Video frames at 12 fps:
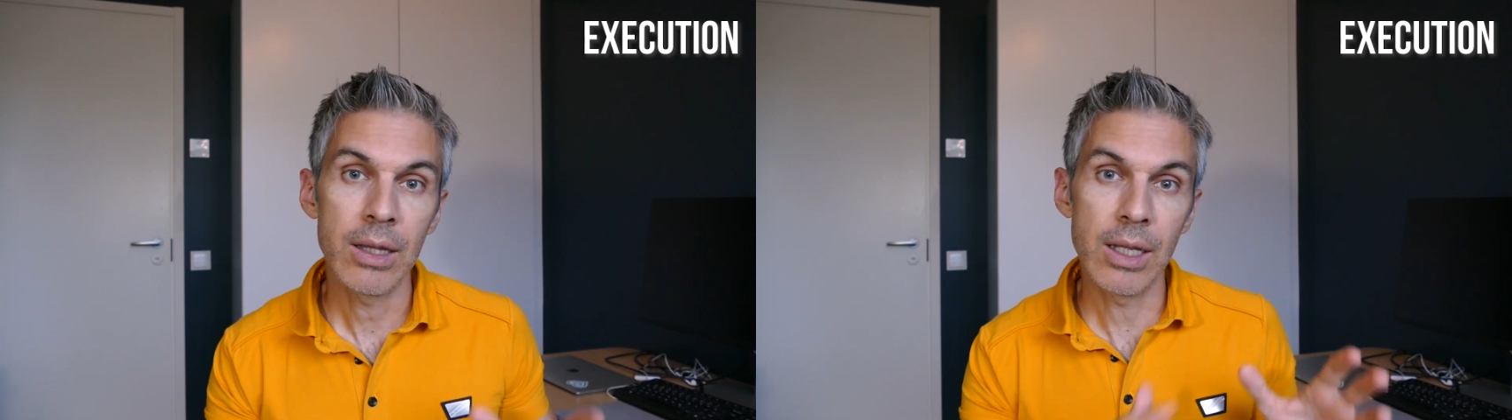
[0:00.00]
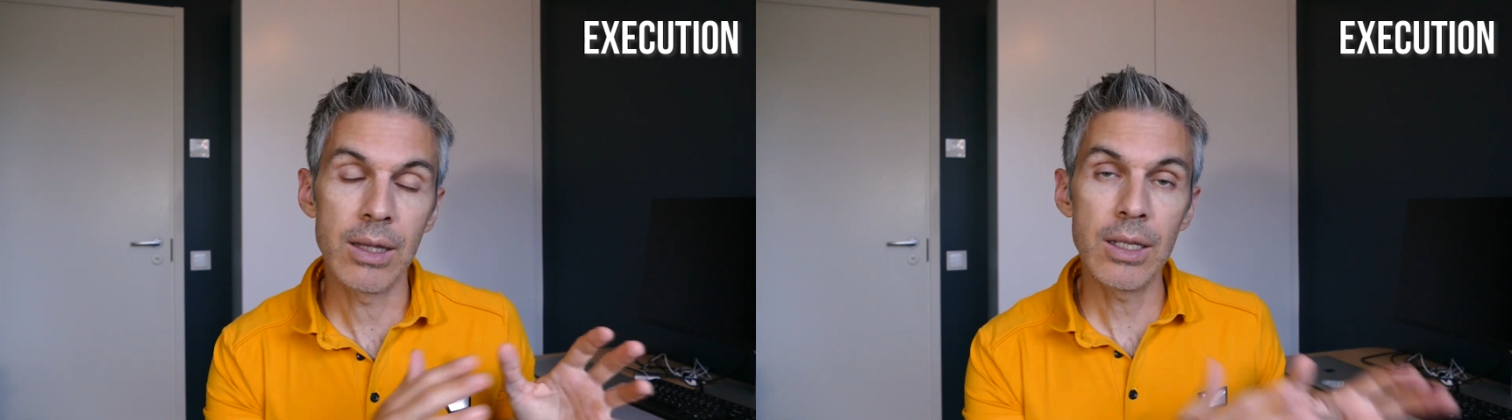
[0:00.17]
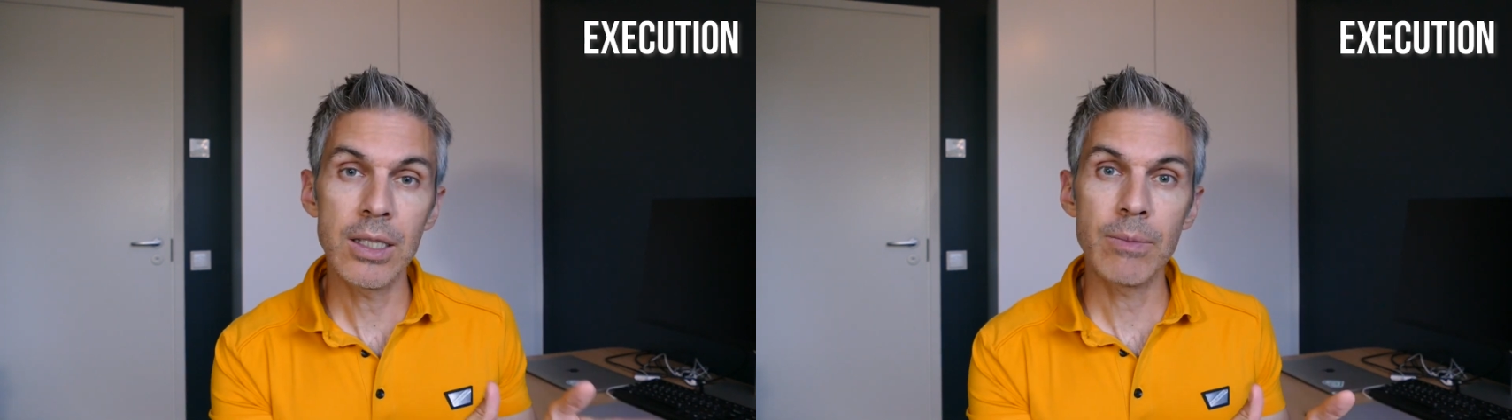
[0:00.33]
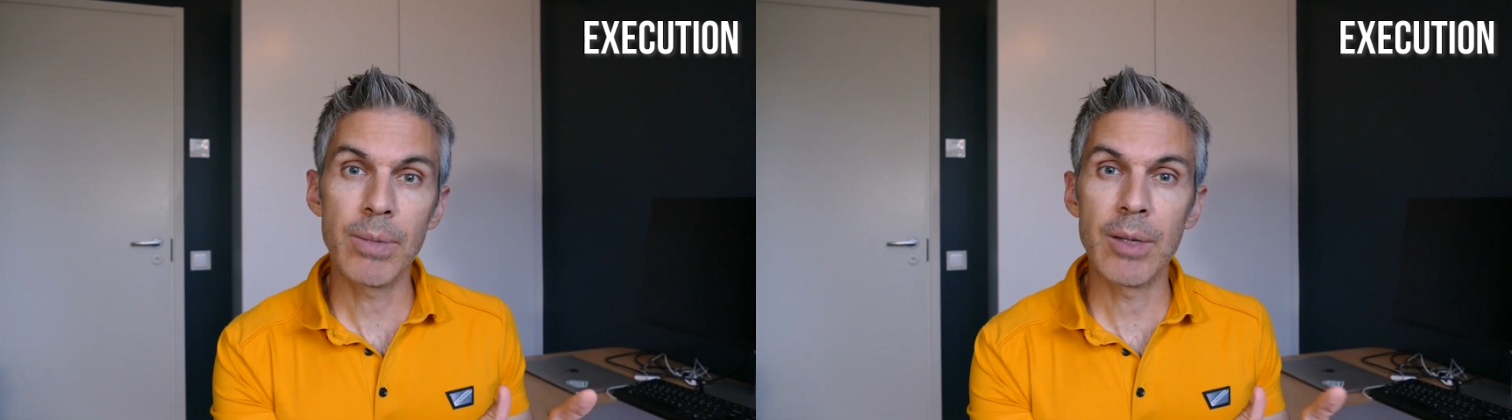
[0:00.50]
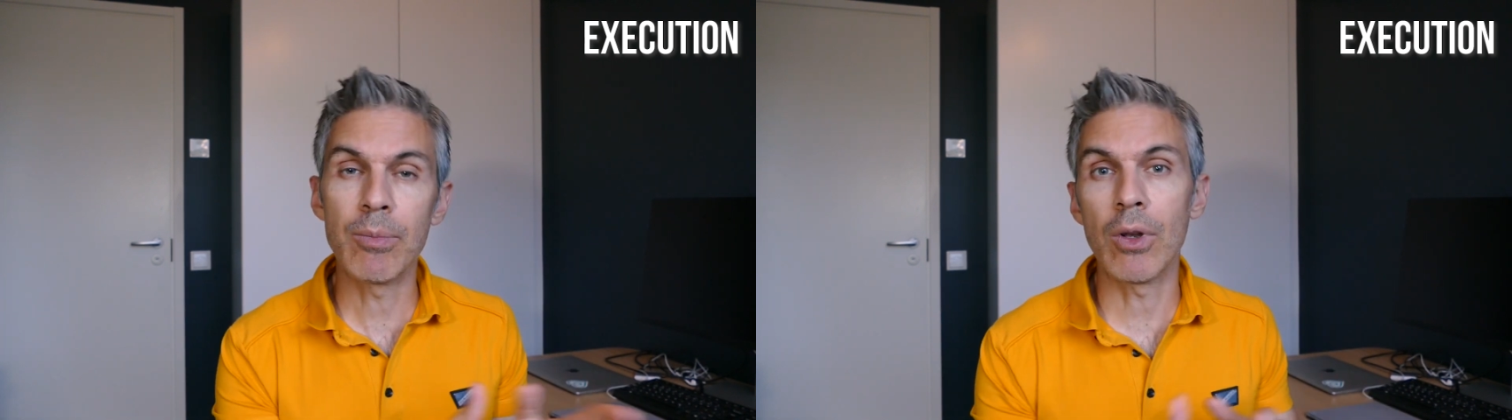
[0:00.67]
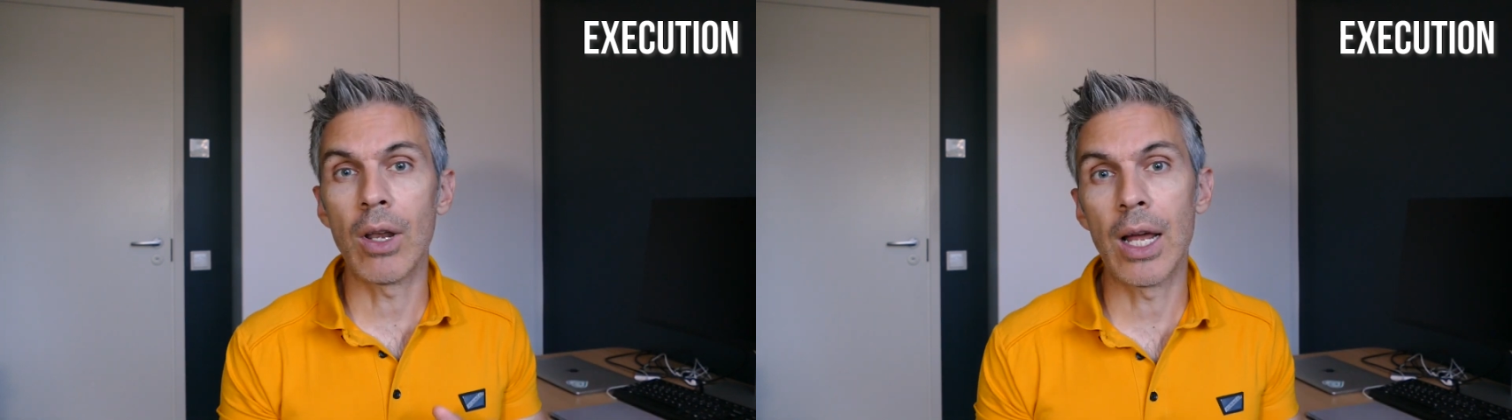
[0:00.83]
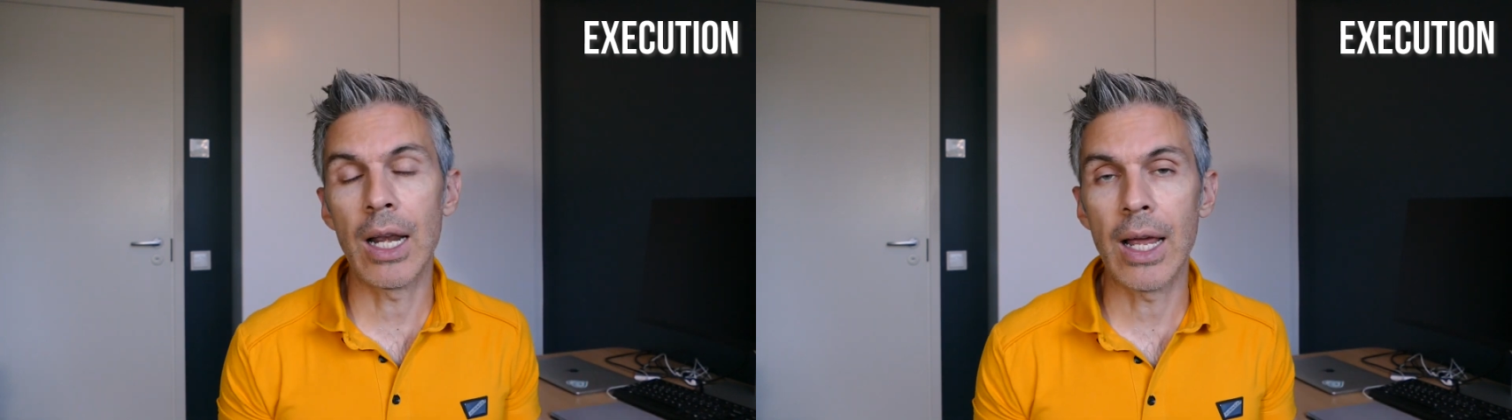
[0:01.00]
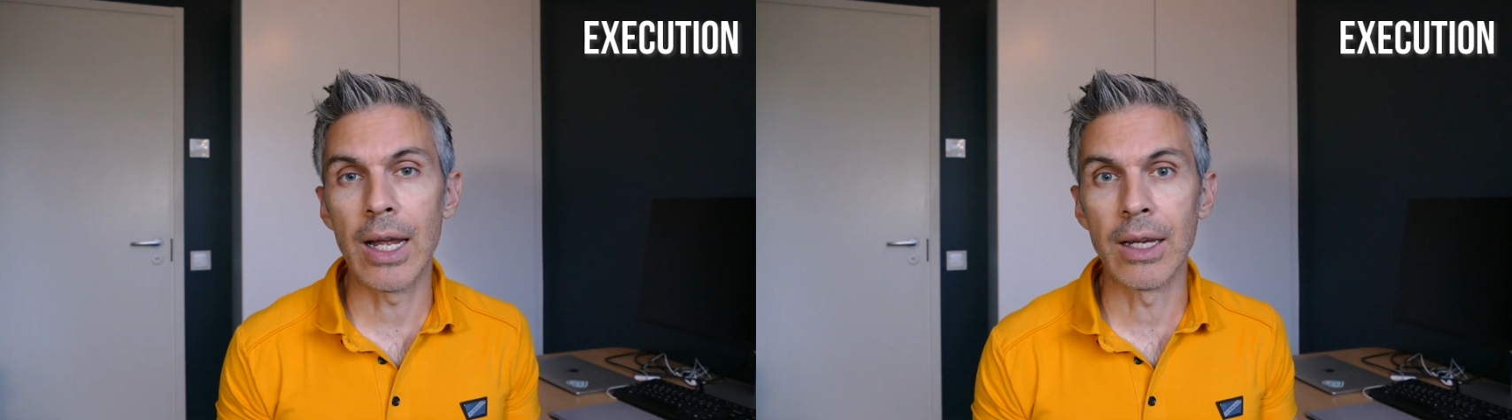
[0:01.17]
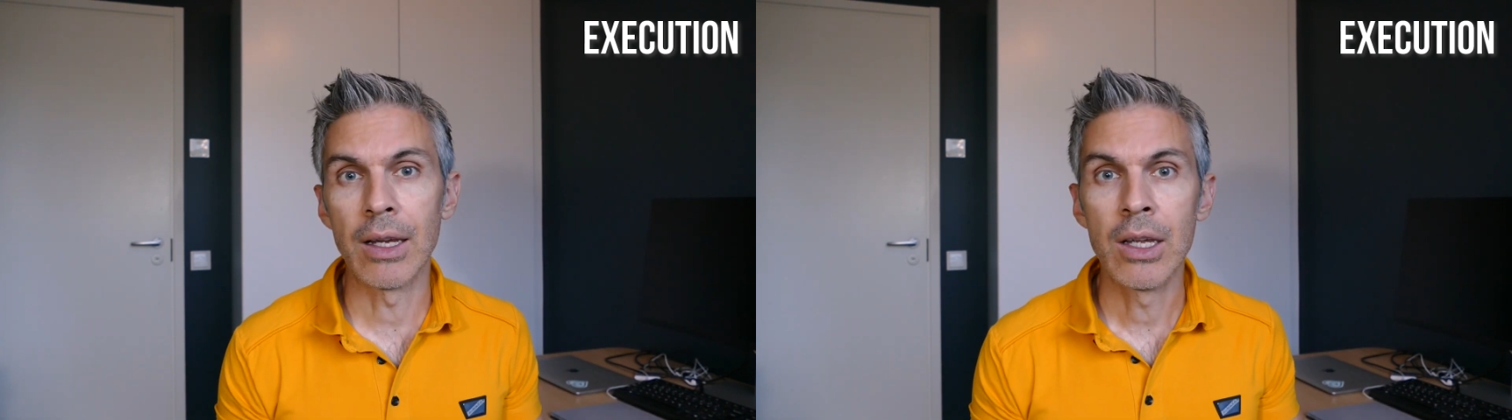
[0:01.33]
that these people
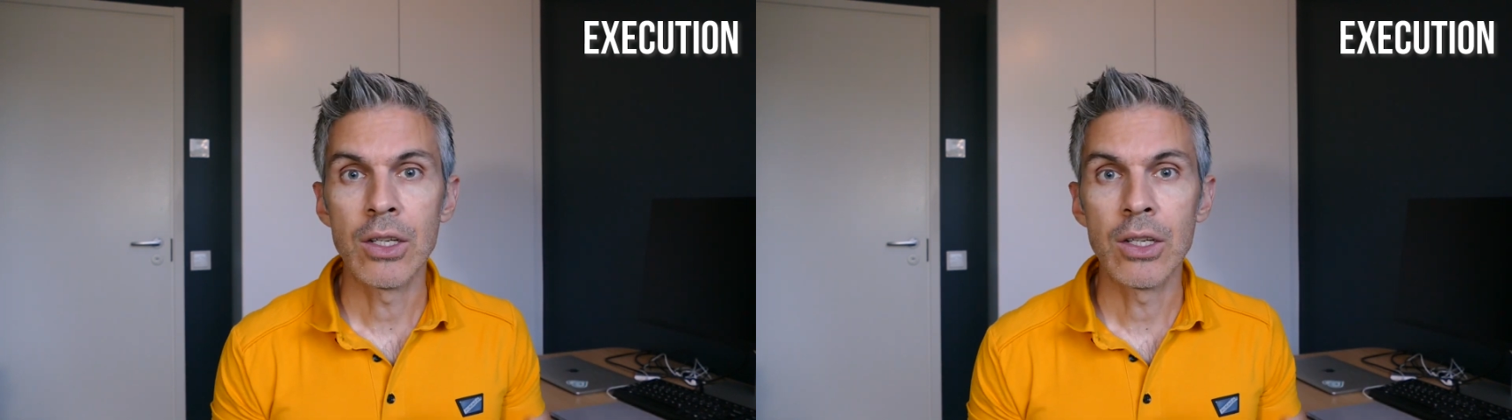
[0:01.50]
align?